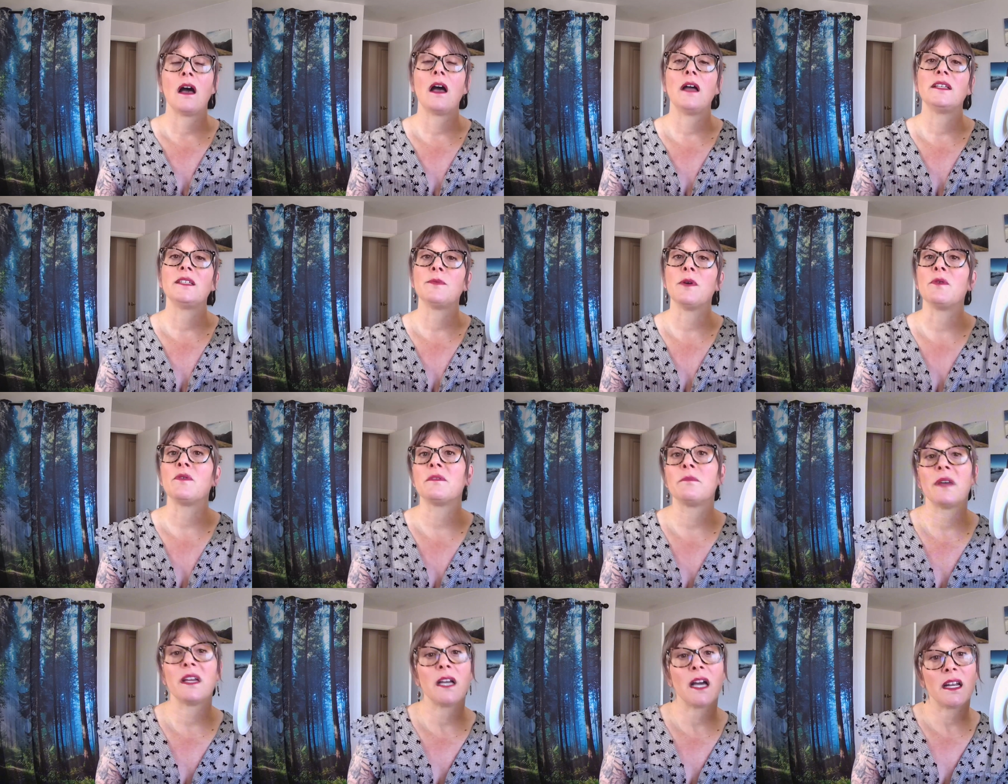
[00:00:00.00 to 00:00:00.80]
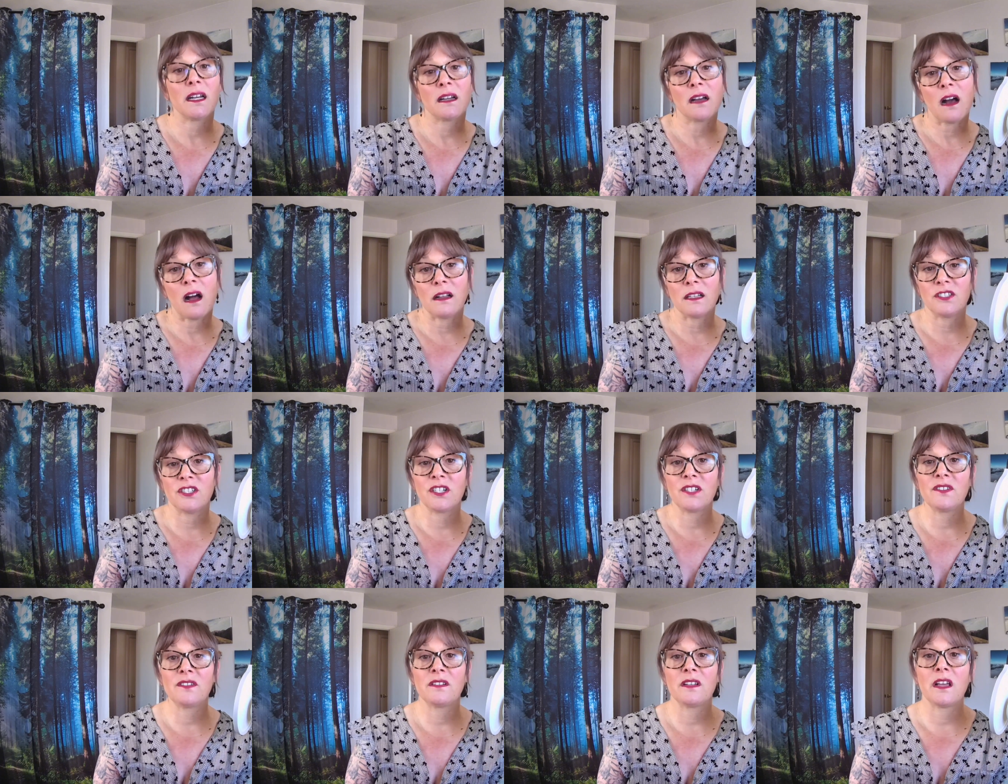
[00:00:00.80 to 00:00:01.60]
I spoke with my
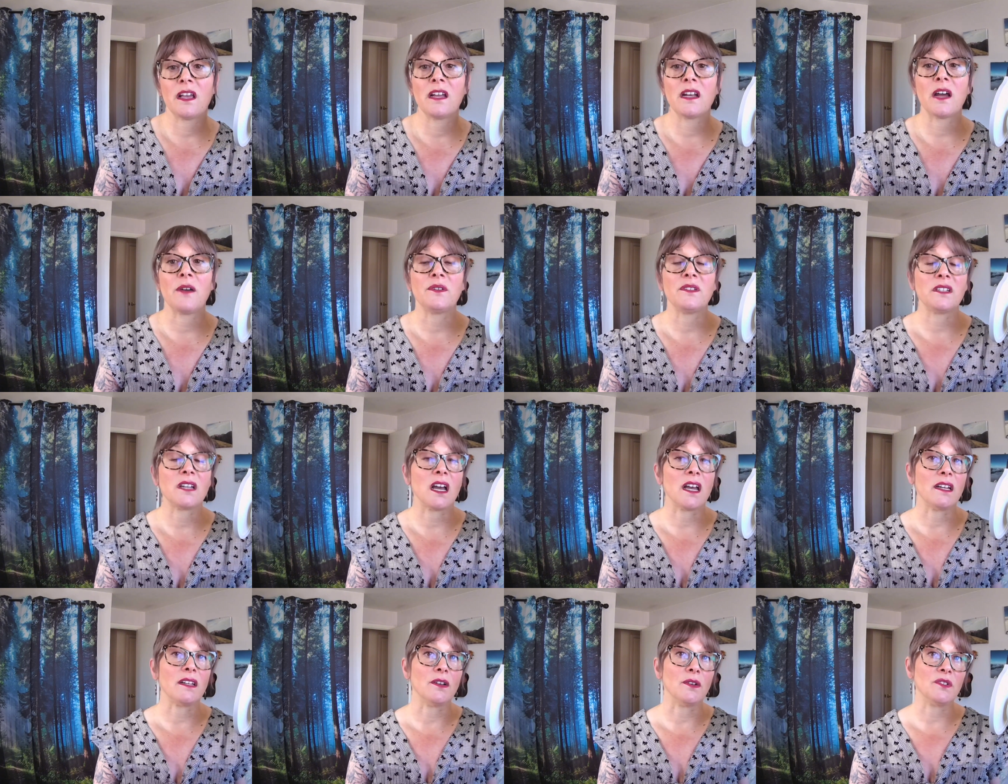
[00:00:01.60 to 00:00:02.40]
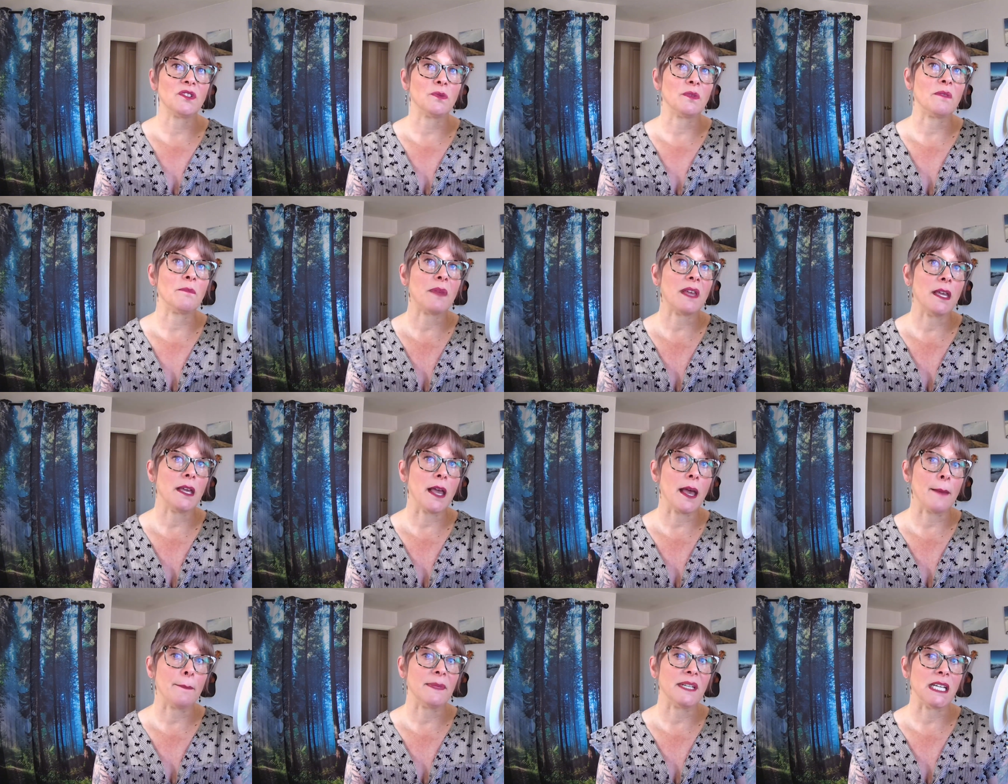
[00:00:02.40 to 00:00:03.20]
gynecologist, and I was diagnosed with
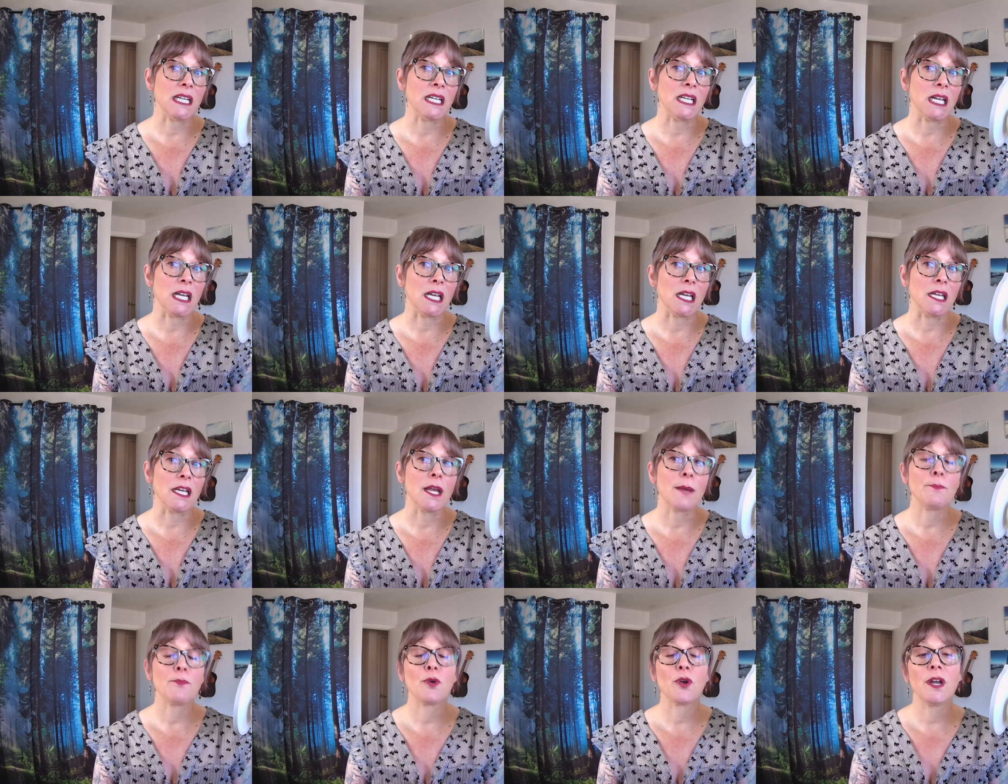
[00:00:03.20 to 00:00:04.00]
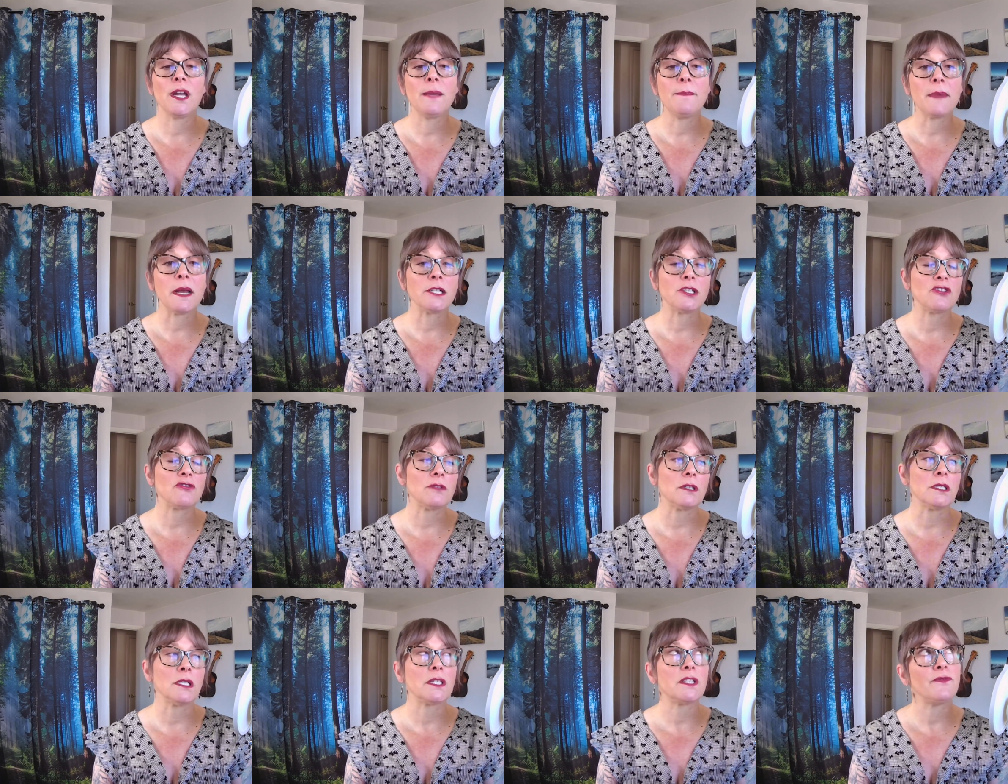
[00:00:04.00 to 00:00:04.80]
PMDD,
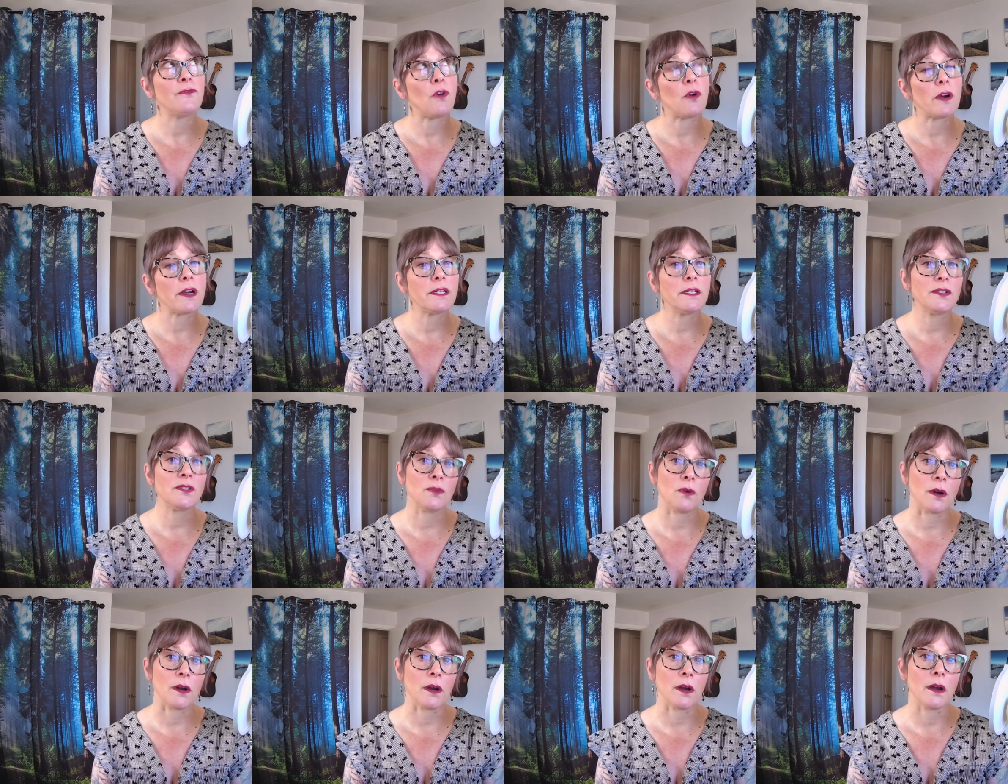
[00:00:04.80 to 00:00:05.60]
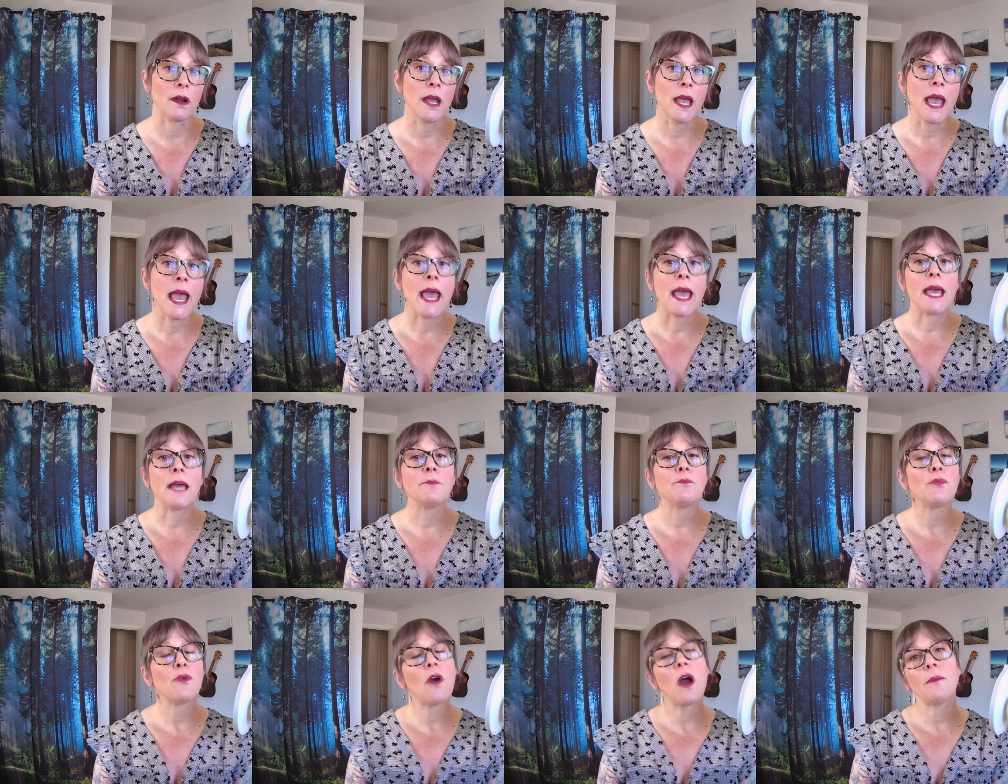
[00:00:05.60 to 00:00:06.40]
premenstrual dysphoric disorder,
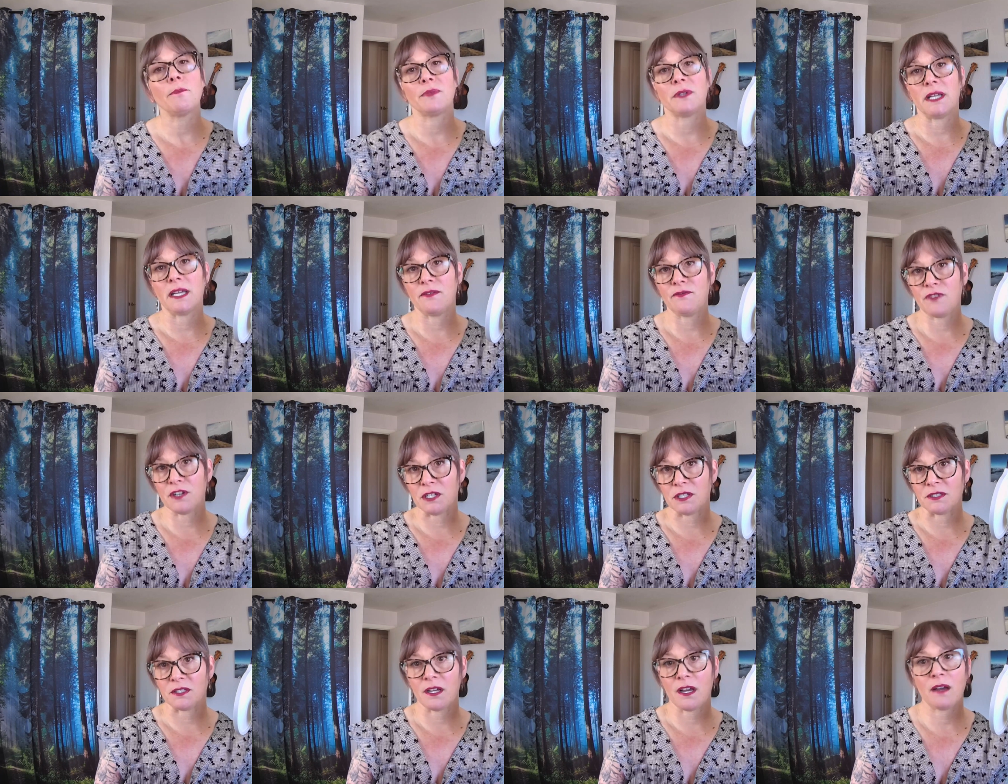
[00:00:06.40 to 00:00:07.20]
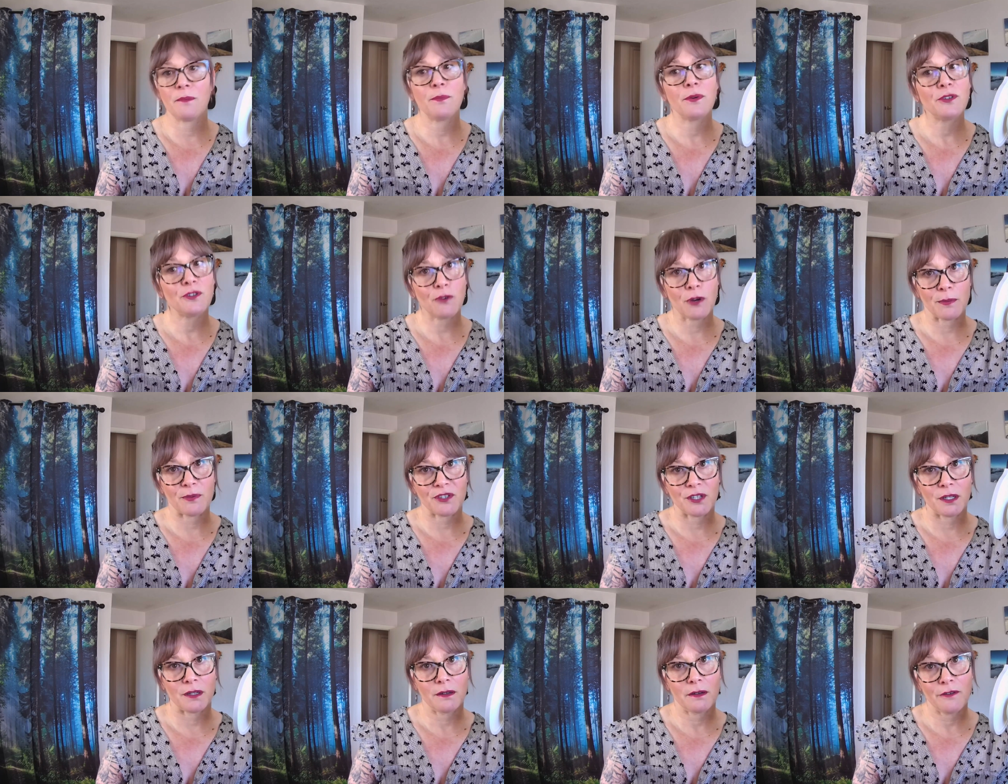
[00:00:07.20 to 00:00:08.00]
and promptly filled a
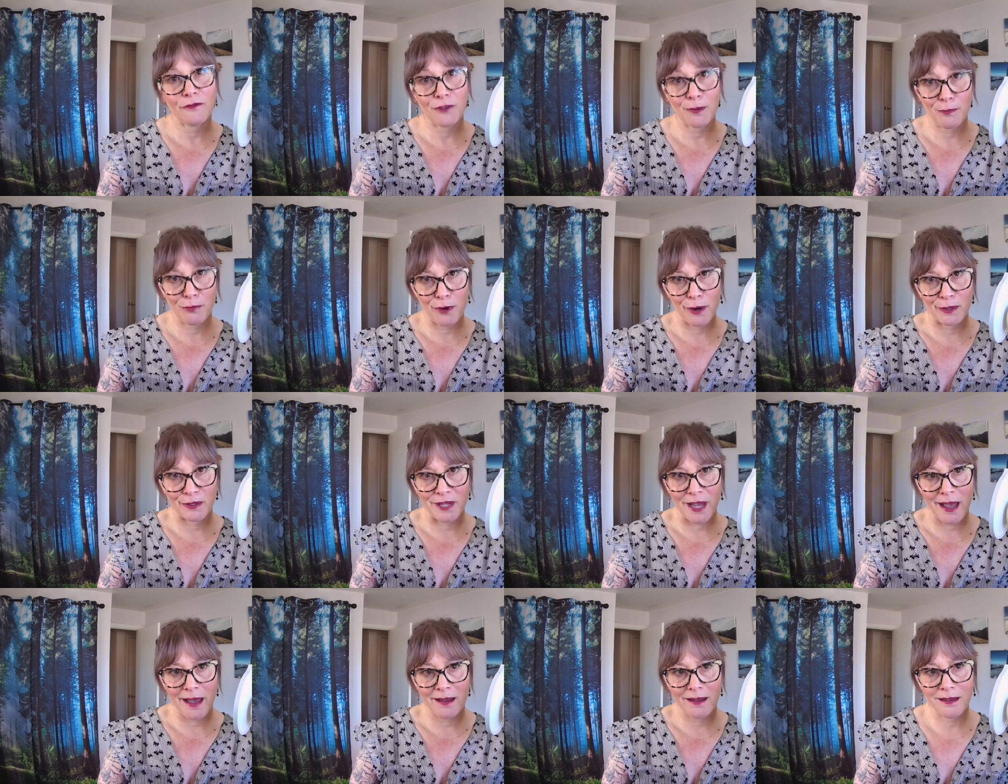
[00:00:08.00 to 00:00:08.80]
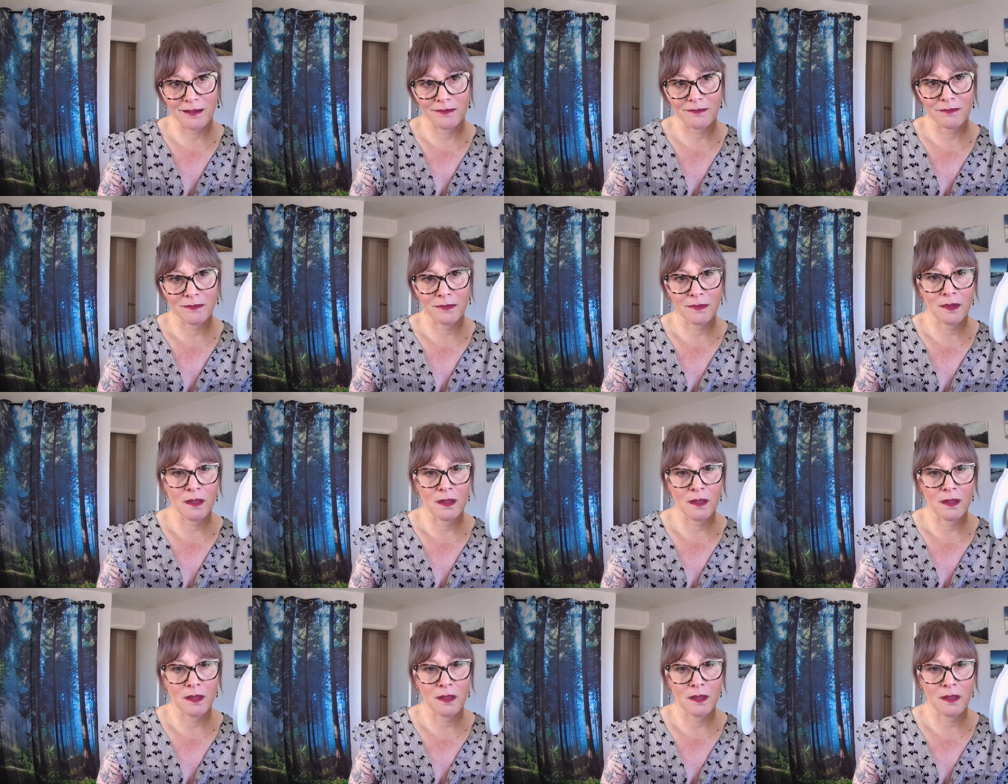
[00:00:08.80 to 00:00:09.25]
prescription for Prozac.